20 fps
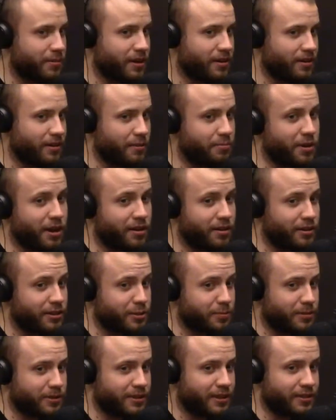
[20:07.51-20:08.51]
not
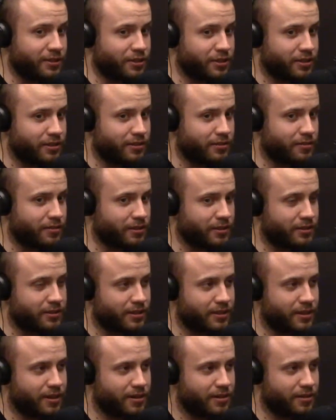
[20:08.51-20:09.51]
100% sure. There's
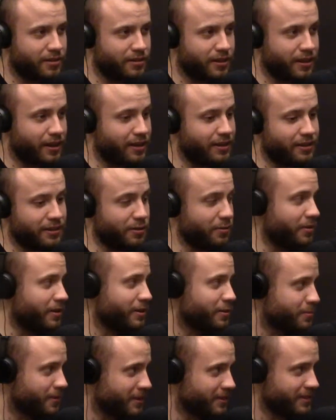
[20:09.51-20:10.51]
a lot. Like I didn't know
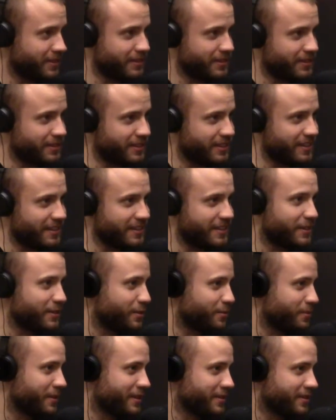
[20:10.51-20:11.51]
this place existed, and
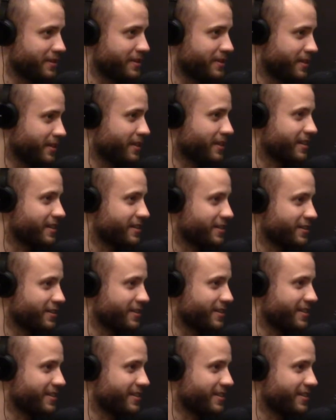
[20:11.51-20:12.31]
this place is sick. So